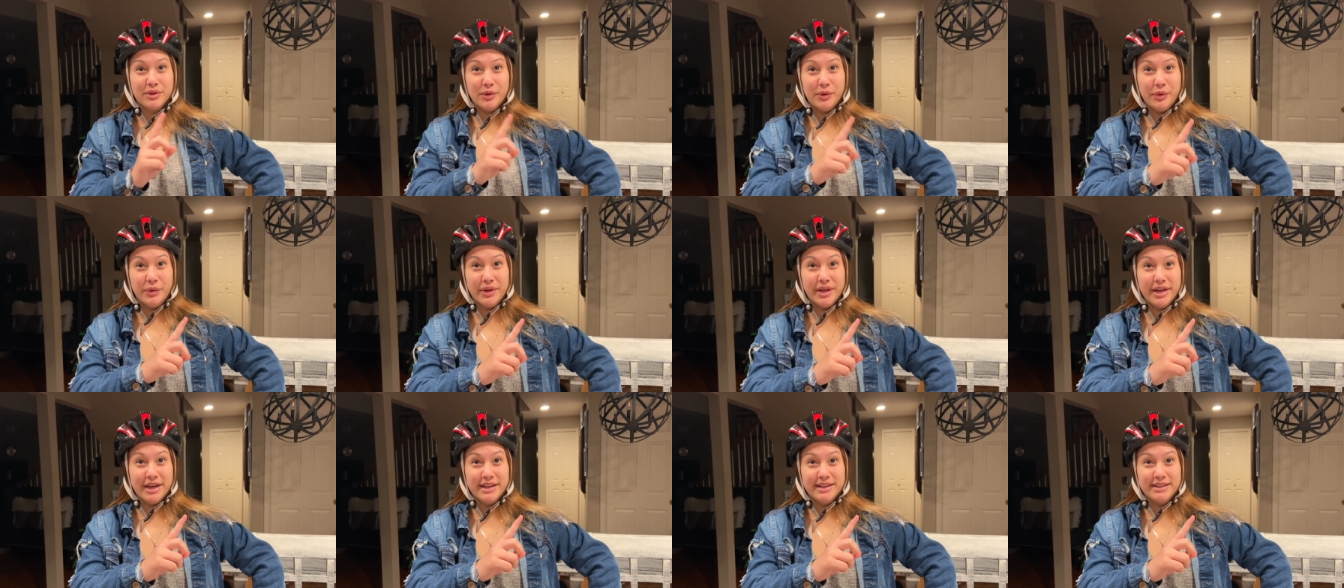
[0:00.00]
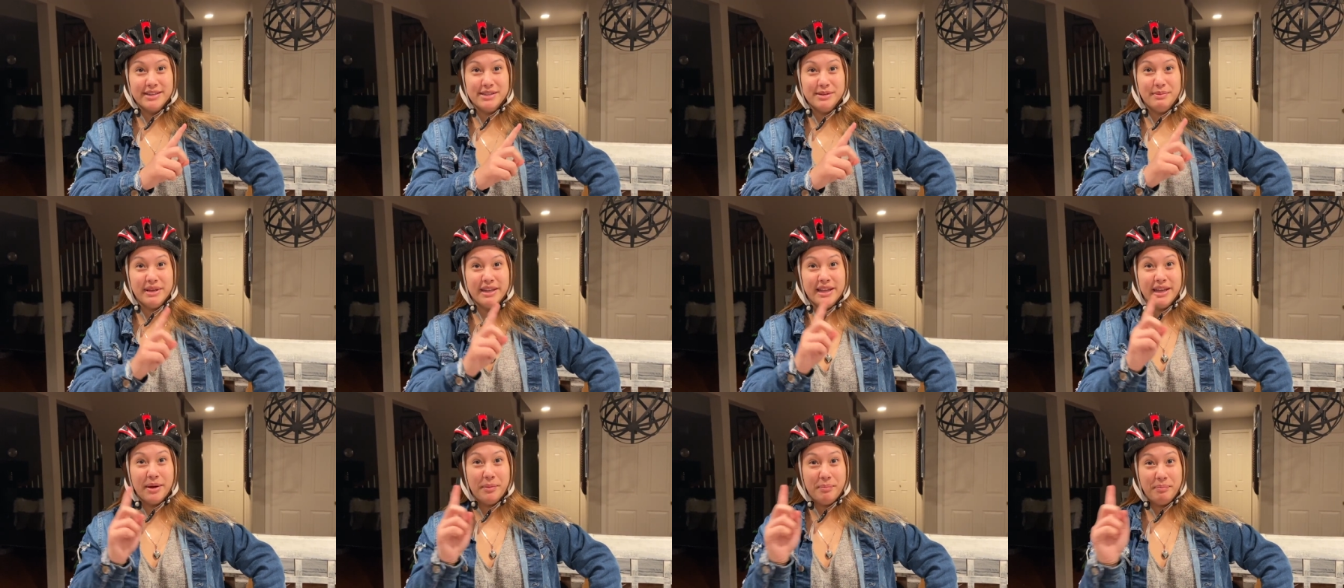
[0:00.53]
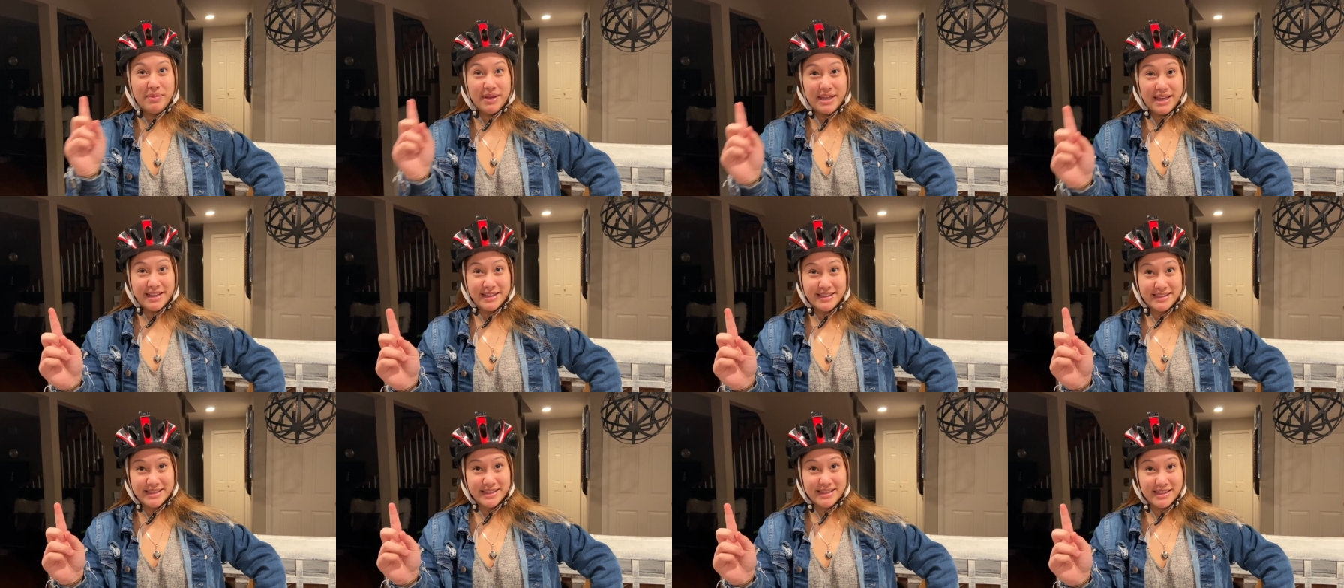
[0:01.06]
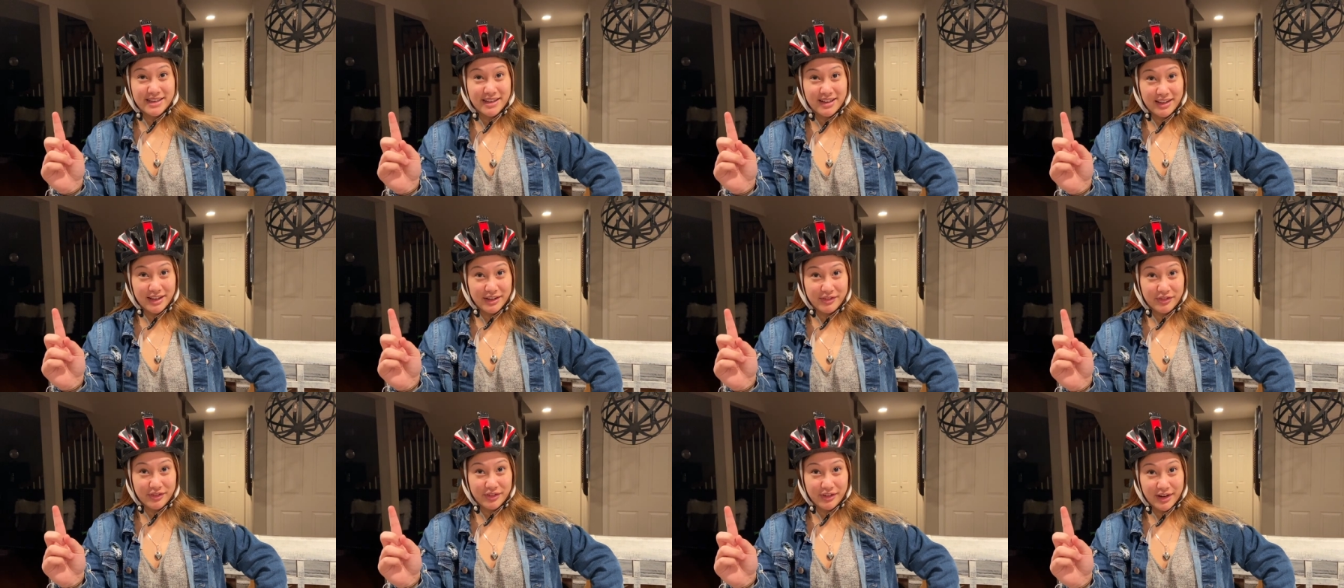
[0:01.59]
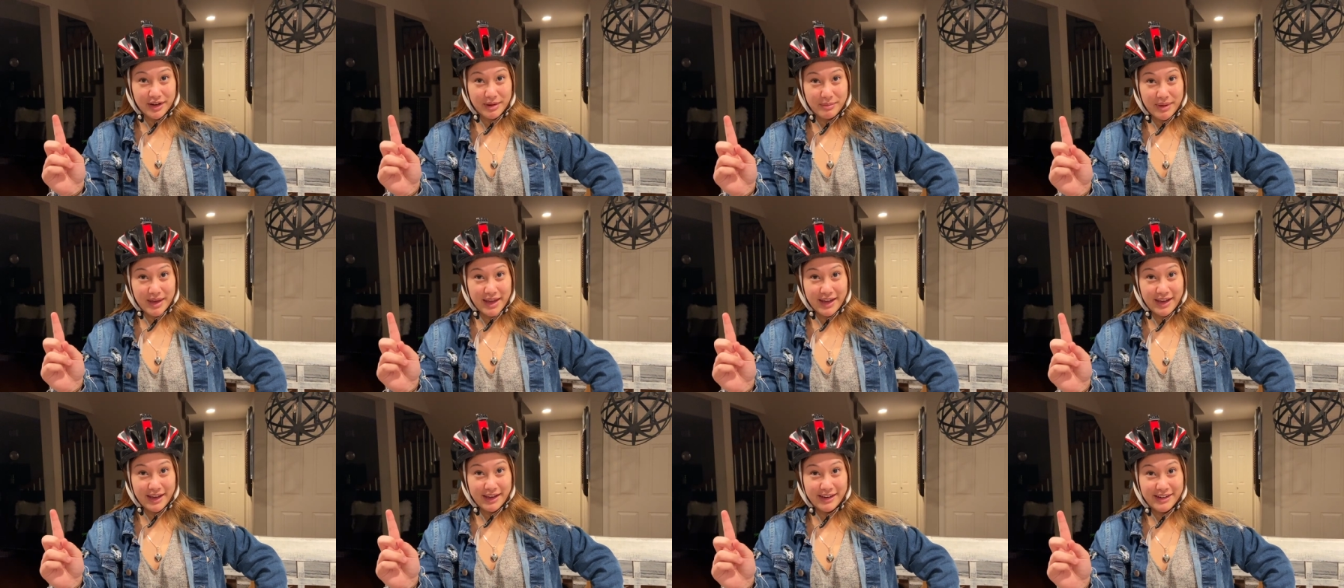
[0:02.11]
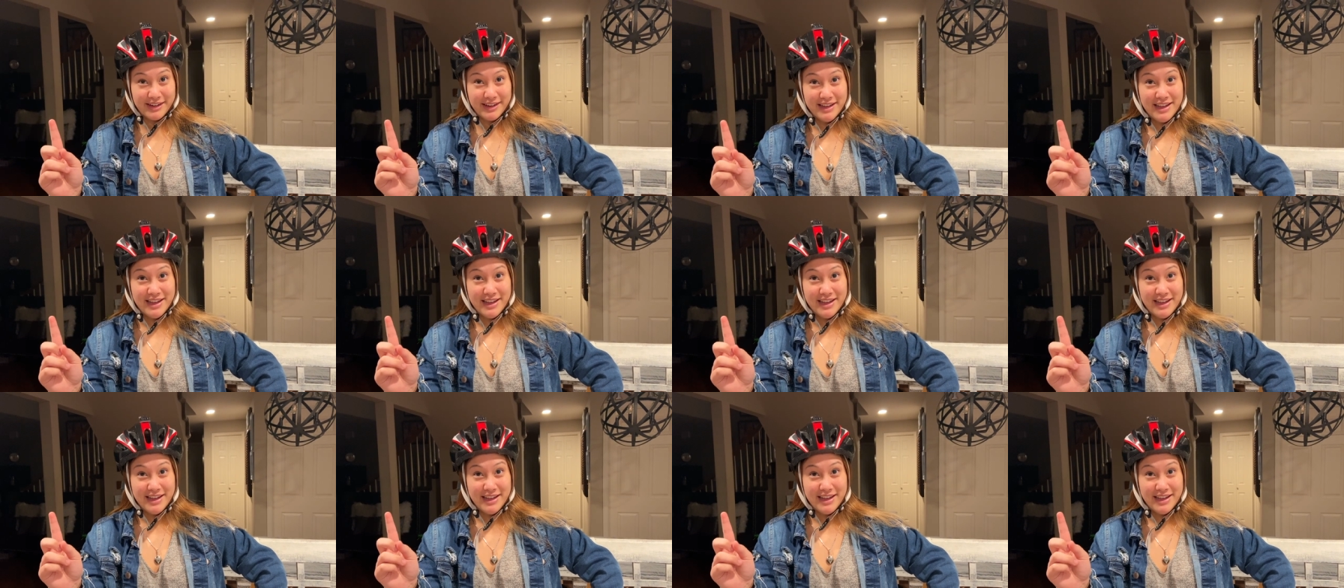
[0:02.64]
Kuya to be a pizza delivery man,